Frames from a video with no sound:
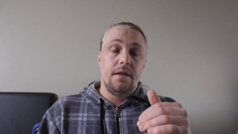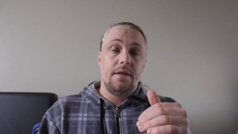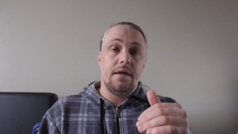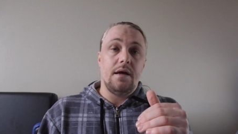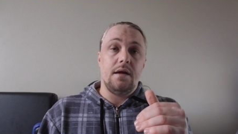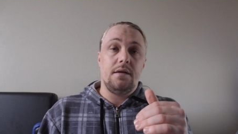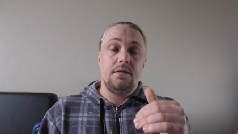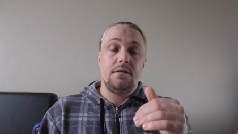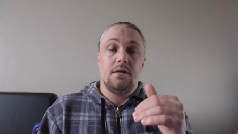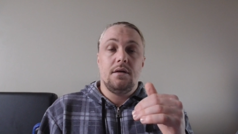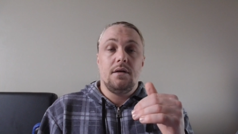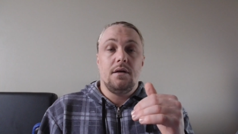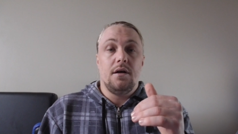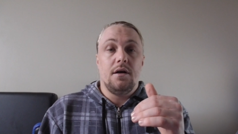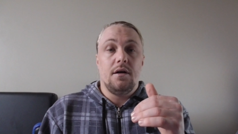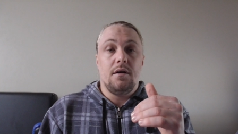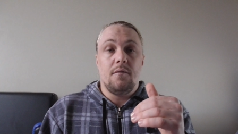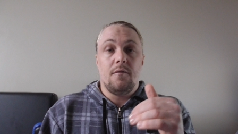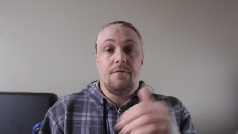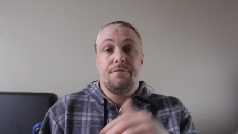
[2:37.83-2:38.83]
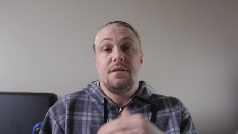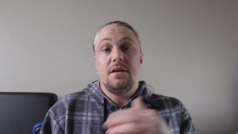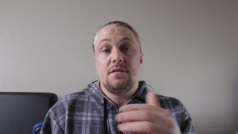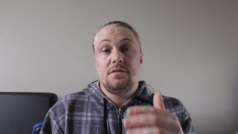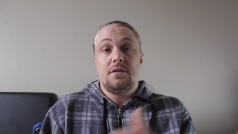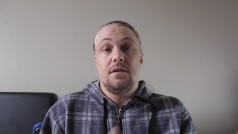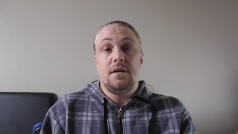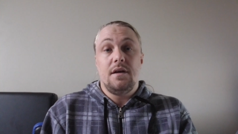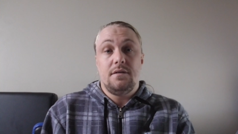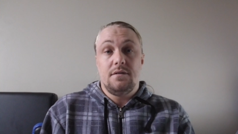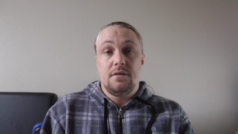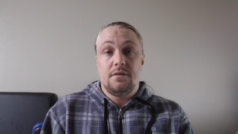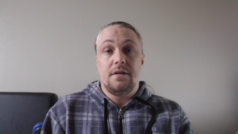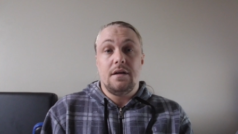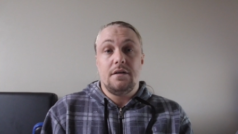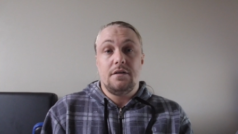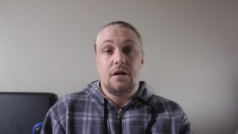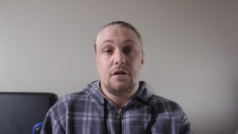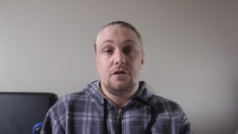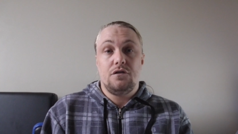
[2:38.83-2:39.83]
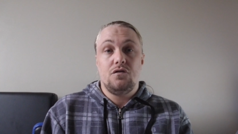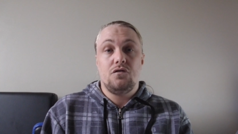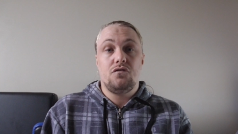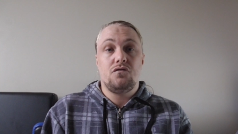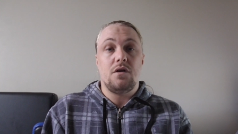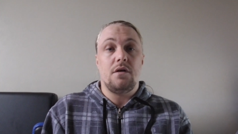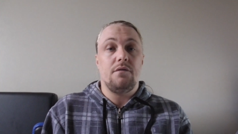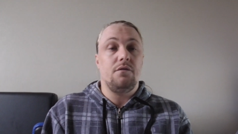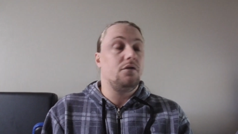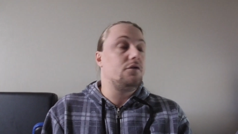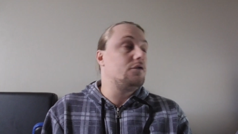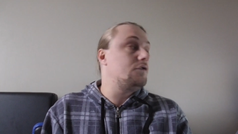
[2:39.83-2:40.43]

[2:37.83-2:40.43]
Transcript: that of destinations that they do travel